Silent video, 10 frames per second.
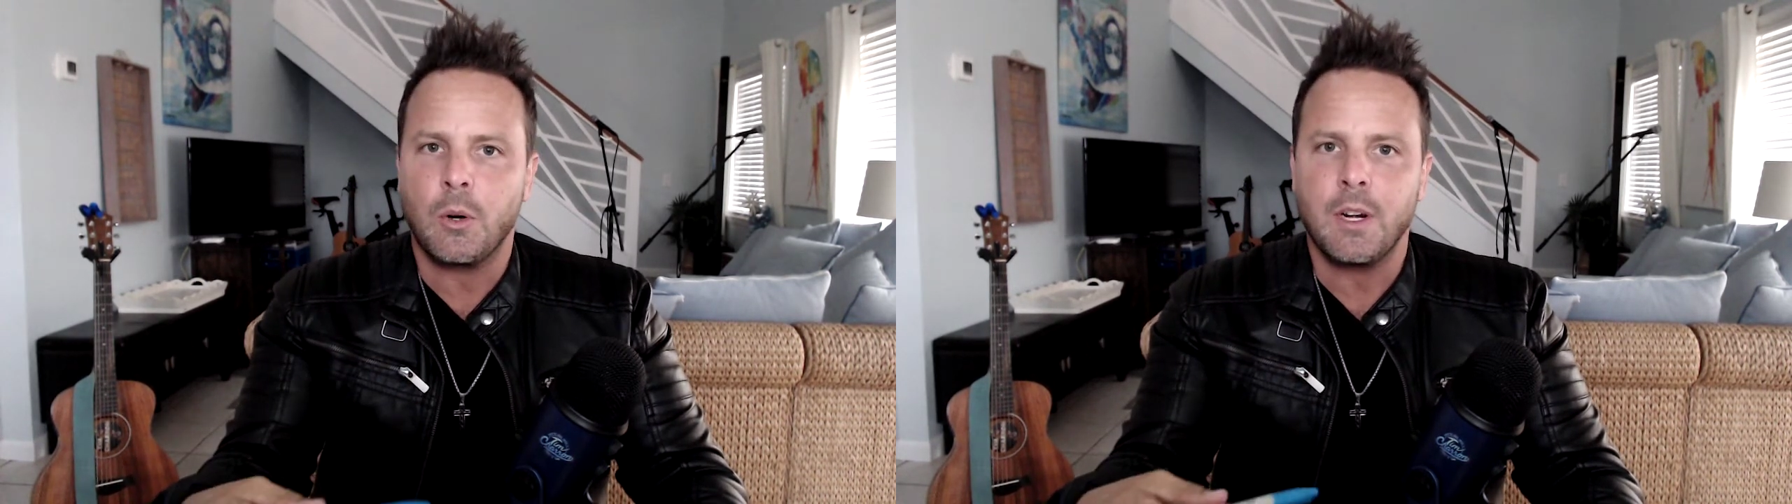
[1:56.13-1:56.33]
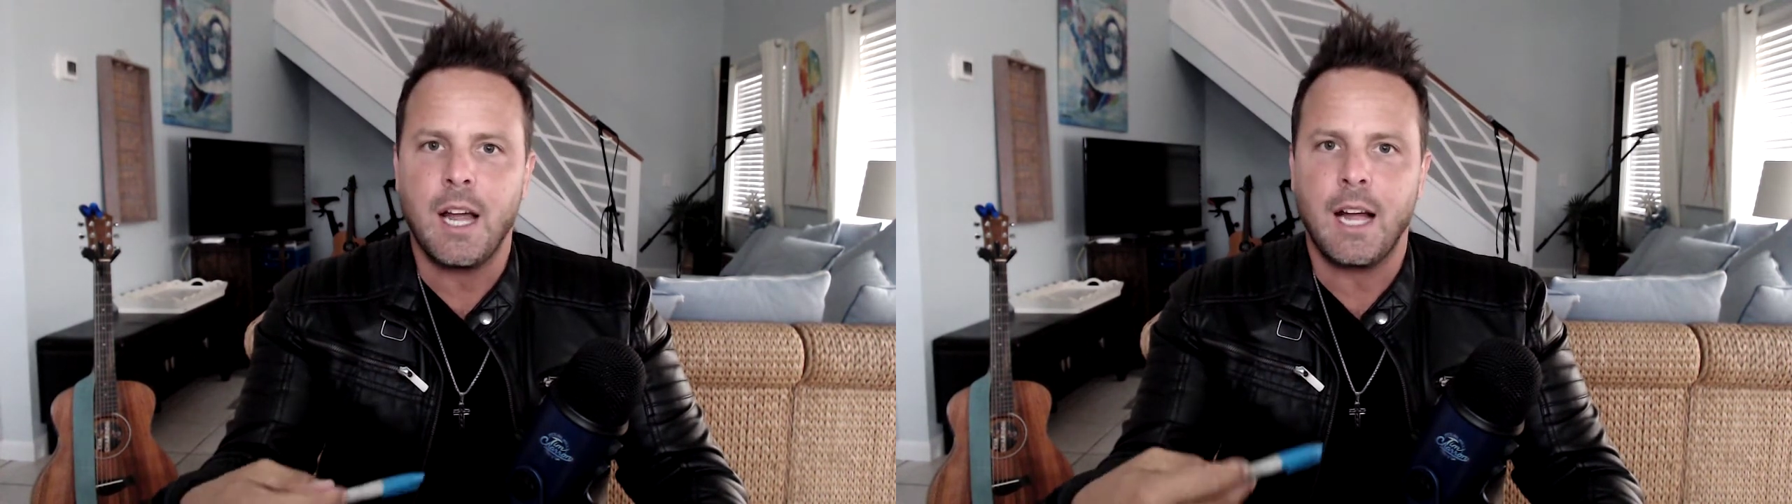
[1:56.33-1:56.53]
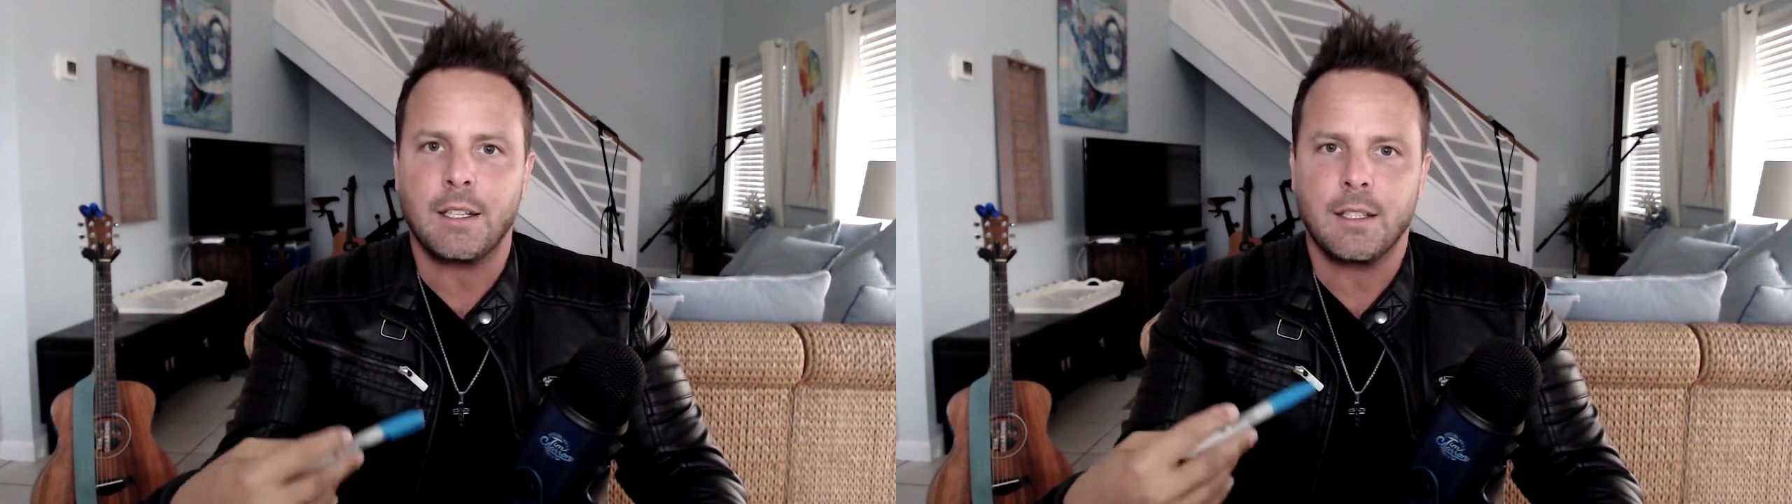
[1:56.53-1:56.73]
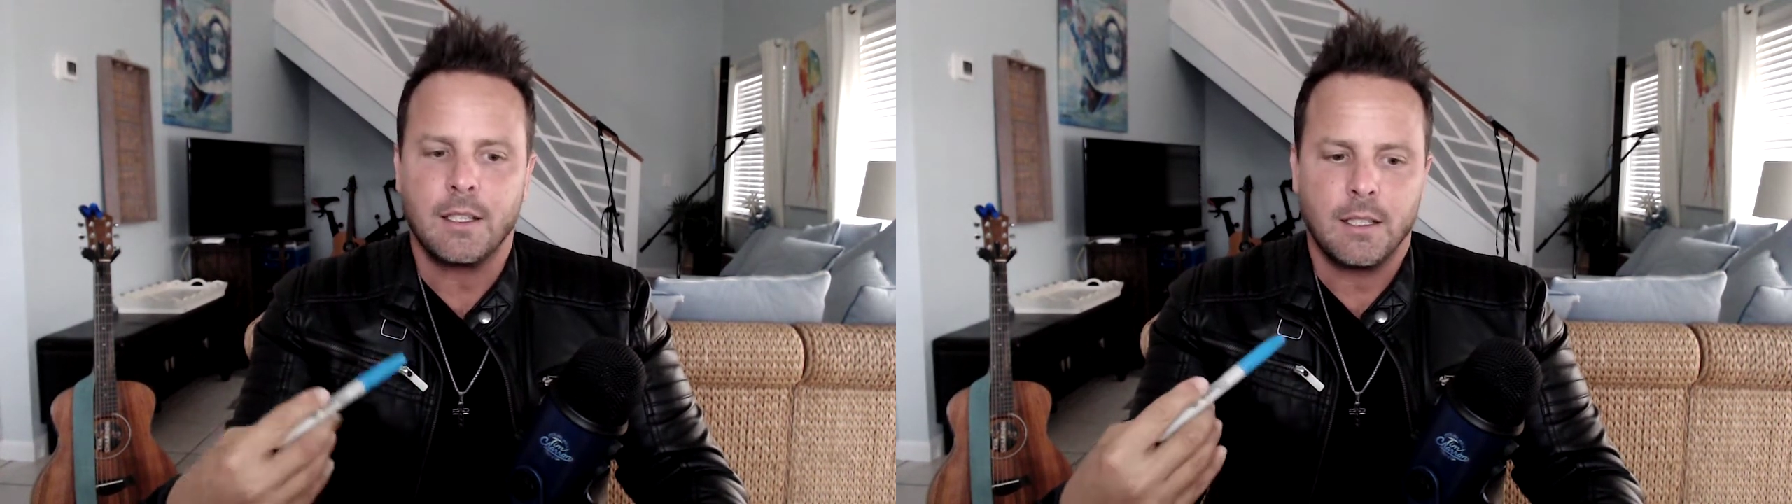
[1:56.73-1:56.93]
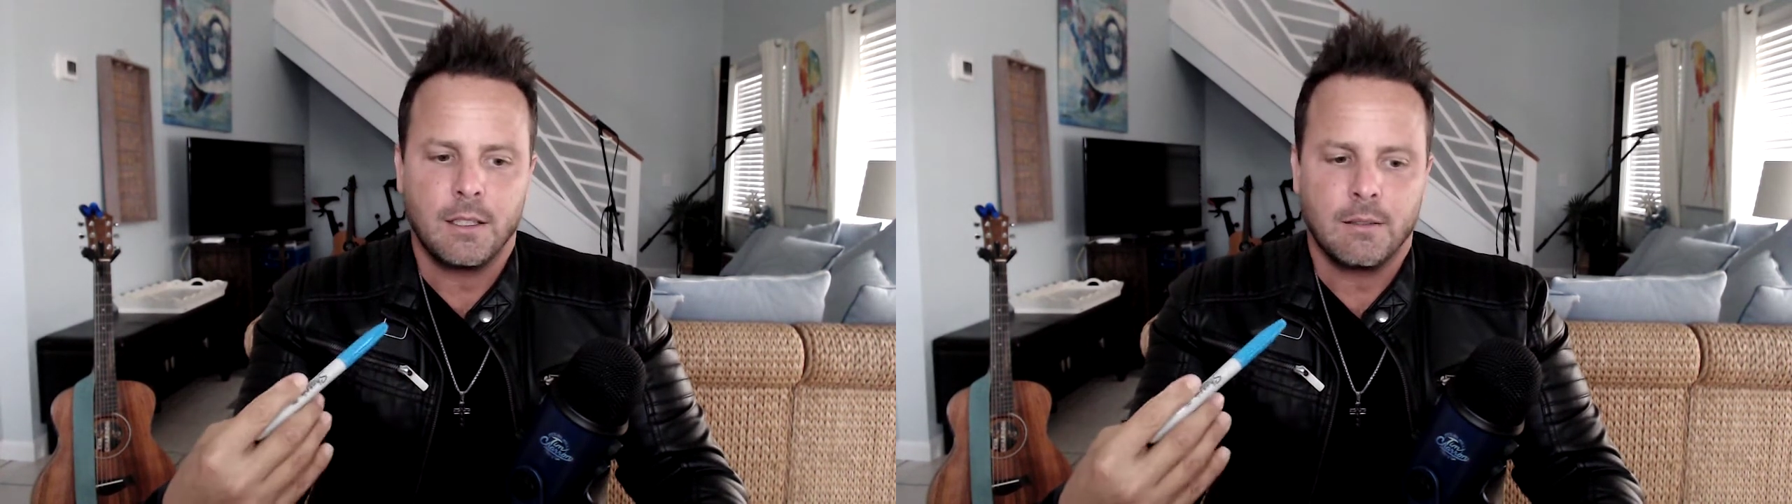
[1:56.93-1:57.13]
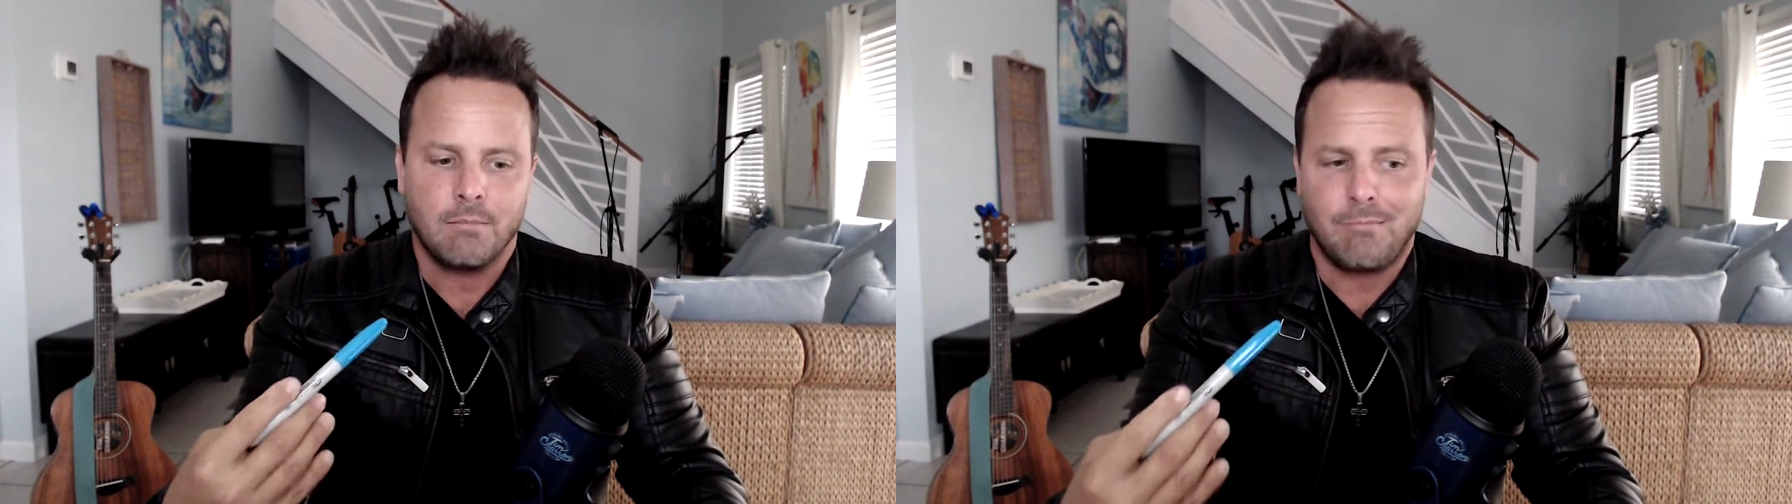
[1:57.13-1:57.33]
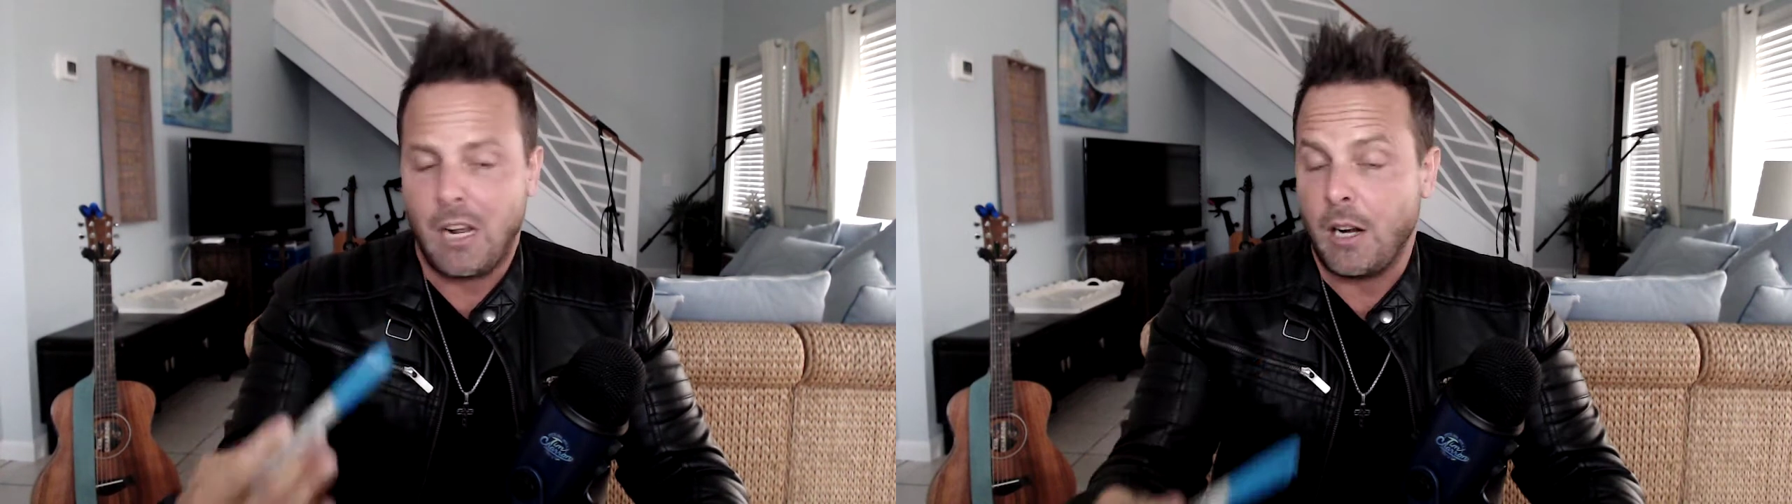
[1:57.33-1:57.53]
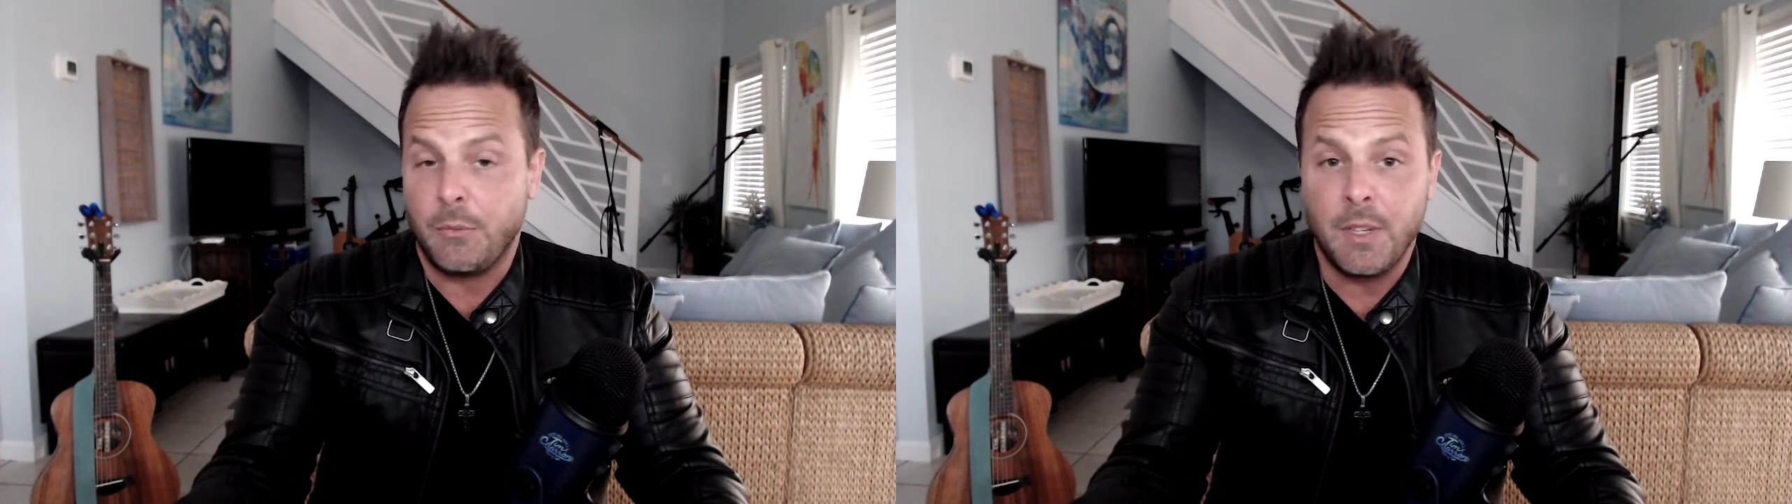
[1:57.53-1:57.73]
not
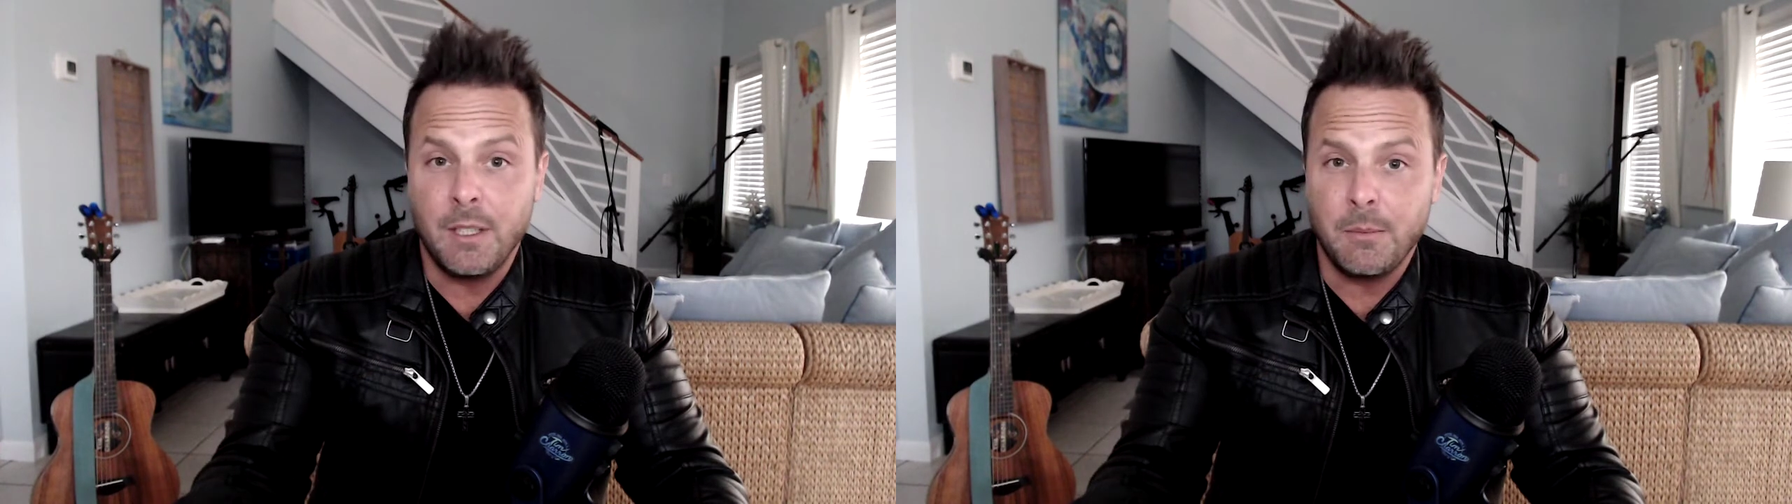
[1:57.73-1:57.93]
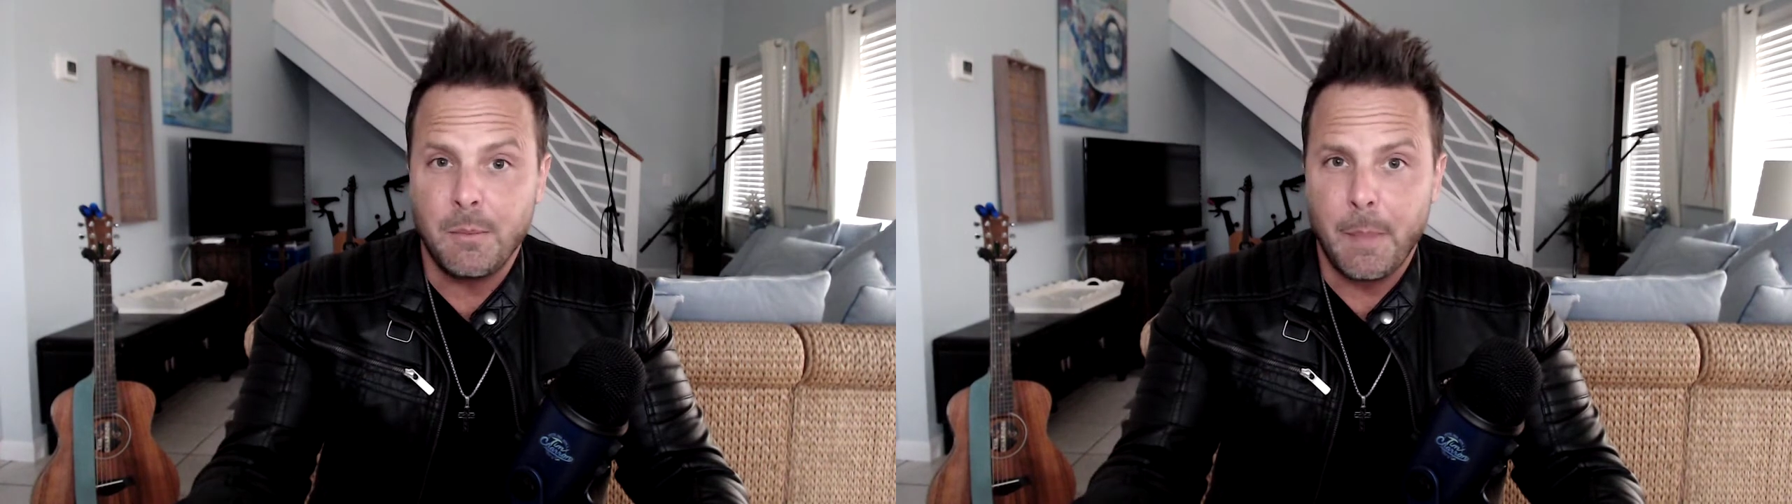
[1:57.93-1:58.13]
confident